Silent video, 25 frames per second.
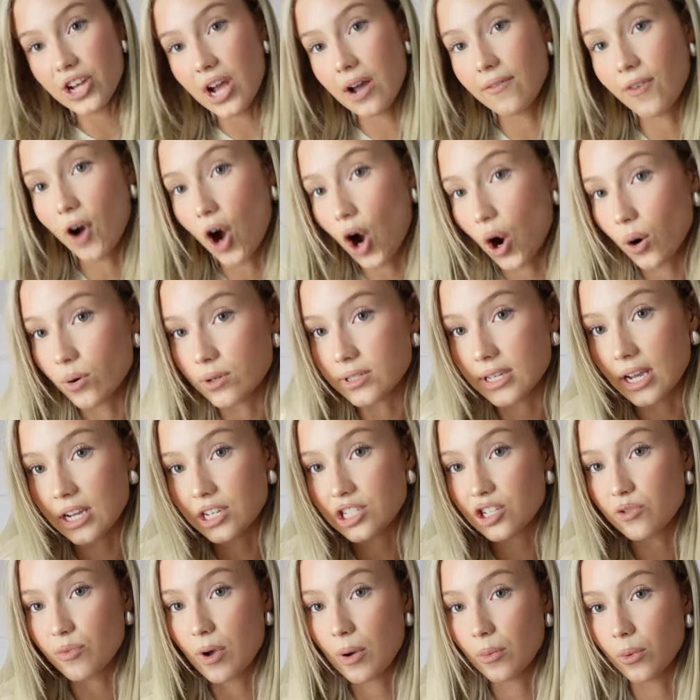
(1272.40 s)
have a whole
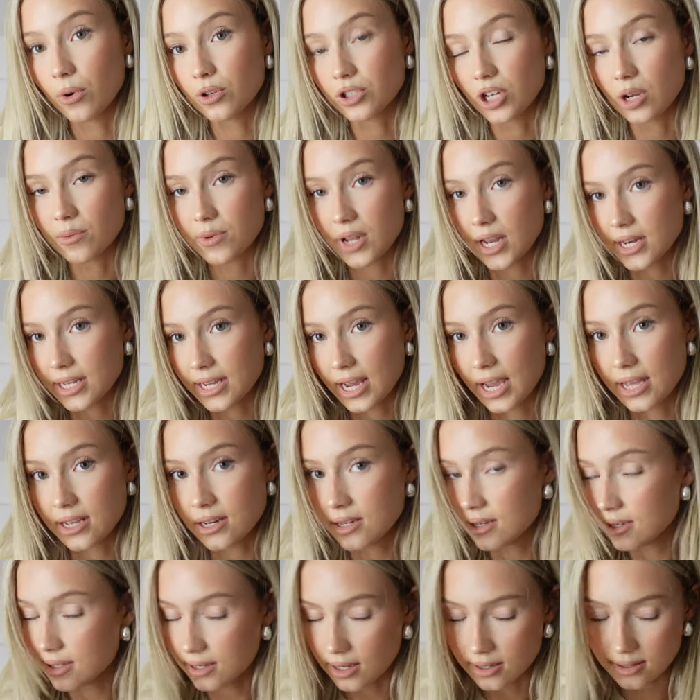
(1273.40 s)
section of my wardrobe
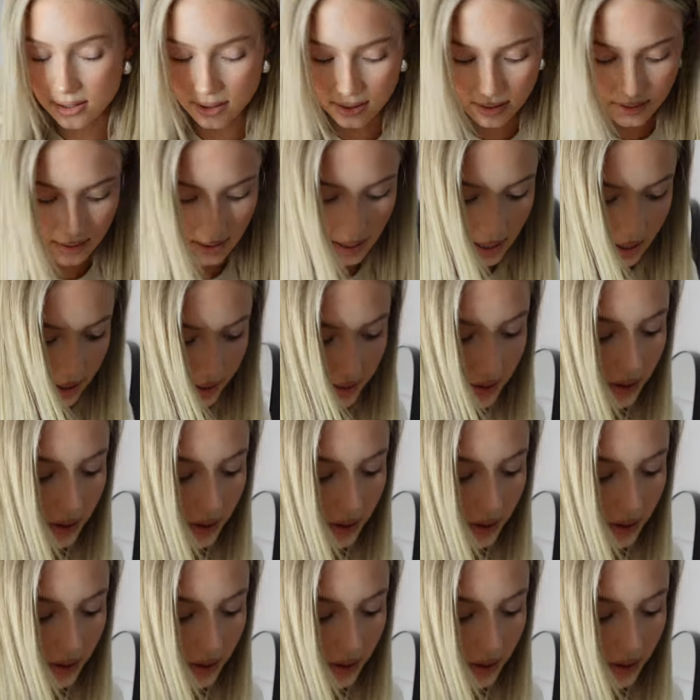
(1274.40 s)
dedicated to Citizen Seekers